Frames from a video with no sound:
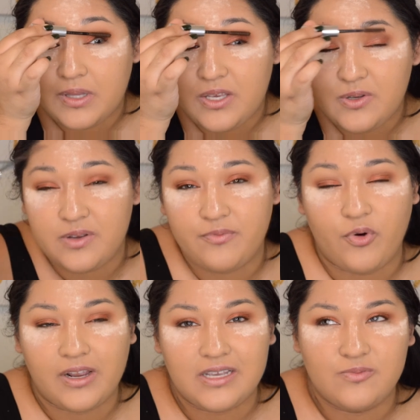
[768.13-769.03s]
they use it
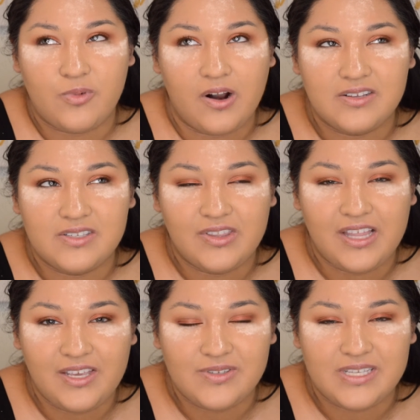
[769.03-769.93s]
for, because where else could
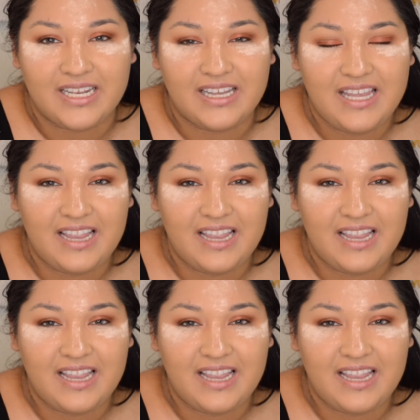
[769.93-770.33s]
they use it?